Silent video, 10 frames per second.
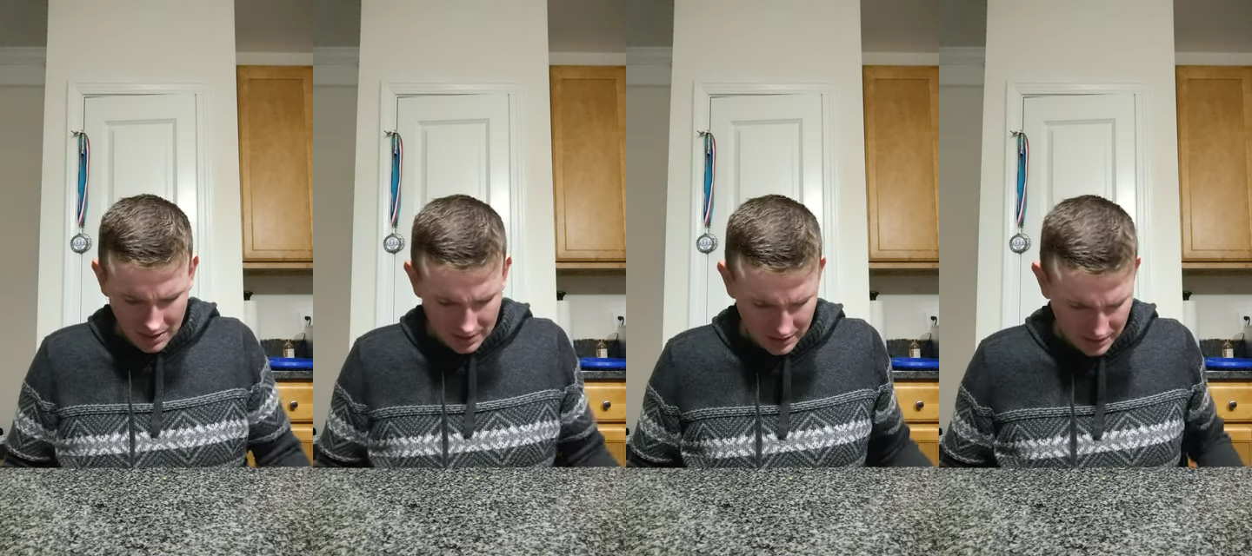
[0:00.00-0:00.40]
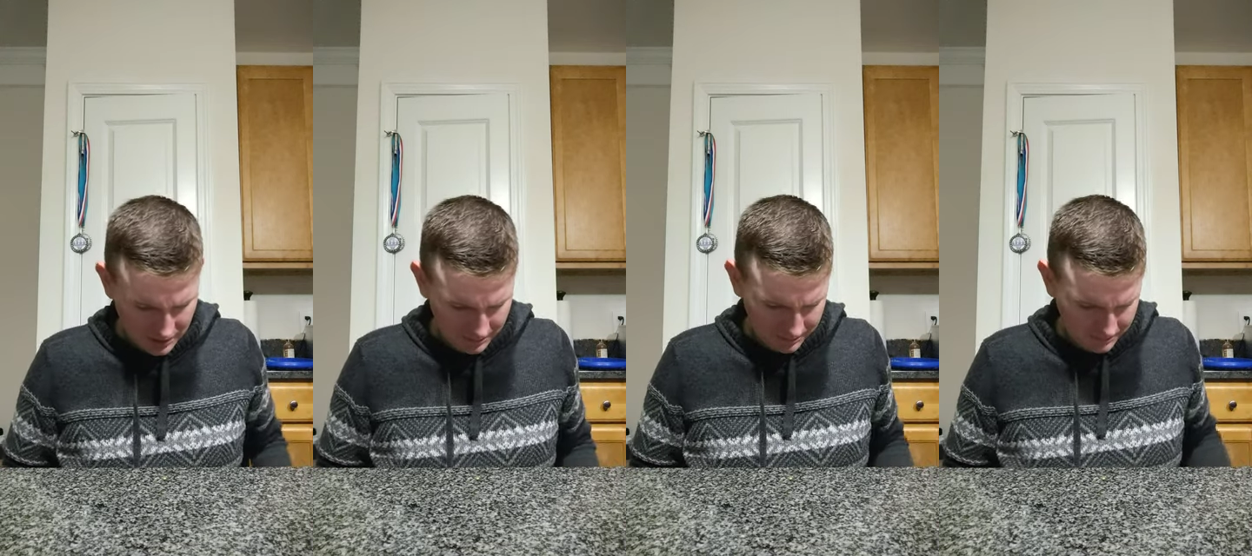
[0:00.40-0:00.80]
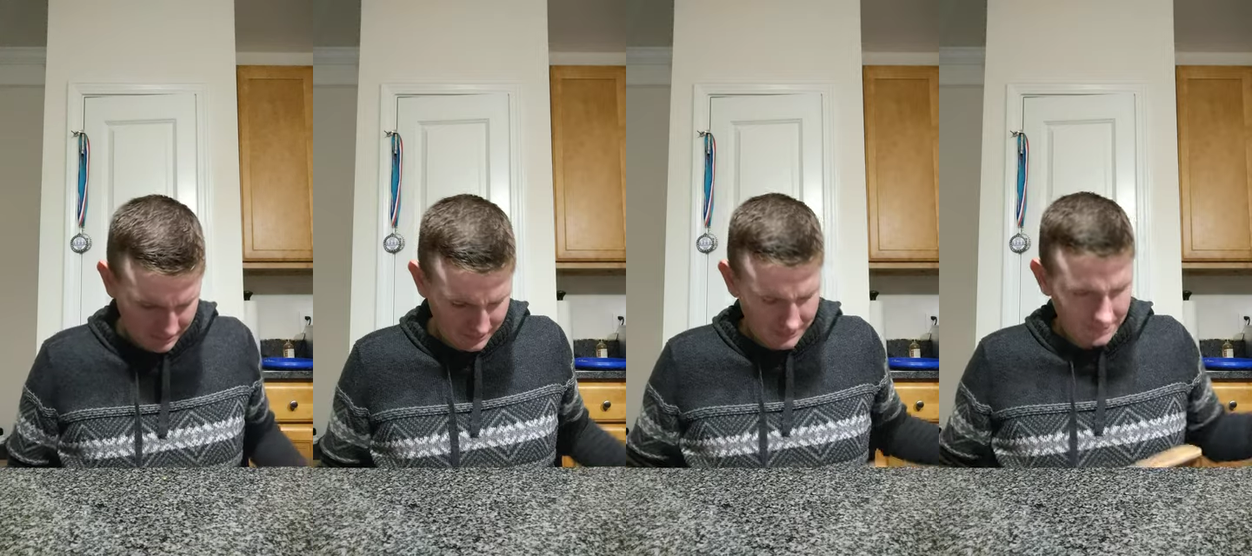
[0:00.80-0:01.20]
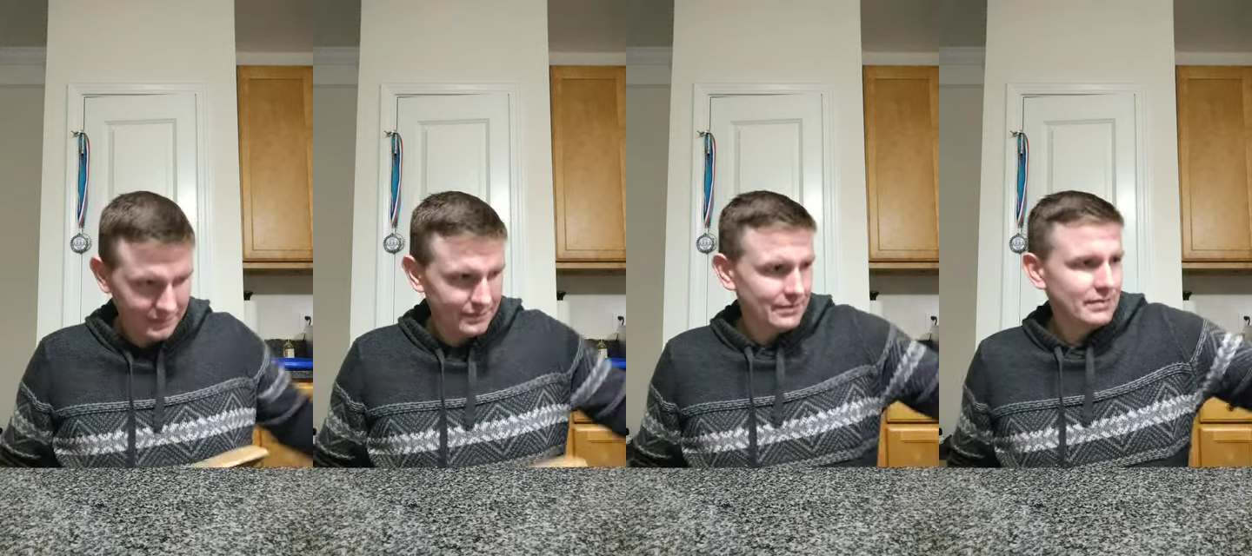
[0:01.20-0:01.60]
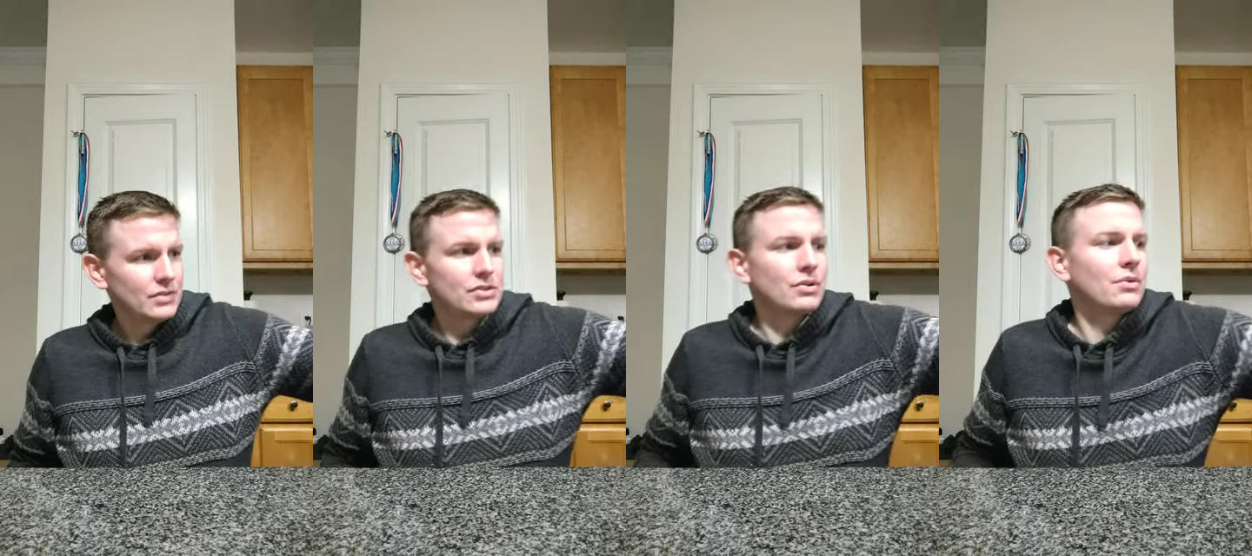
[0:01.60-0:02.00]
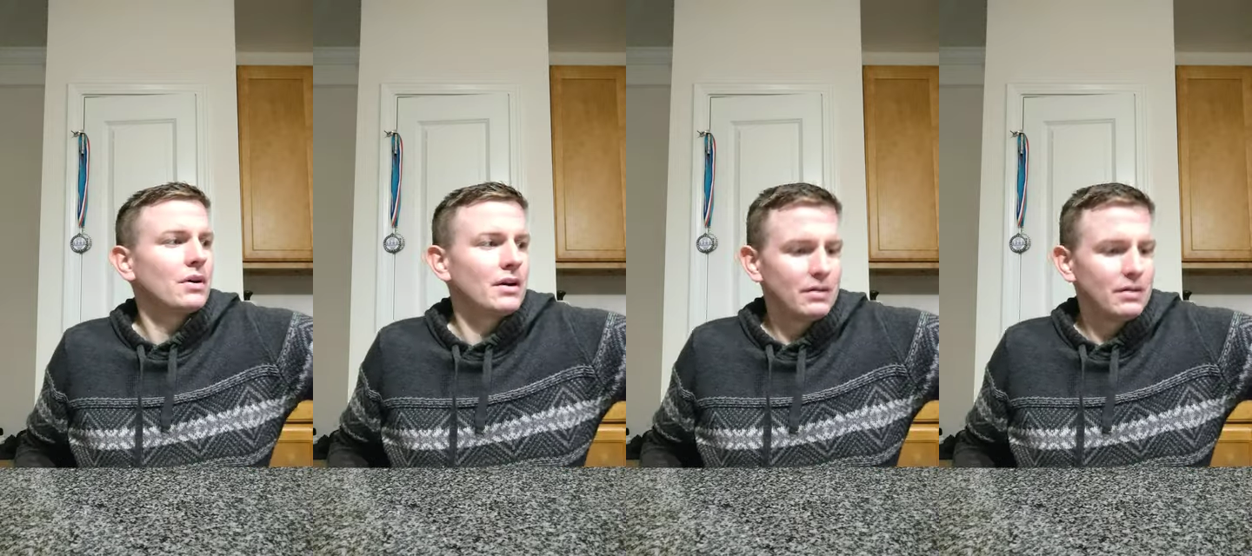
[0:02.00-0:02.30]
Um, so,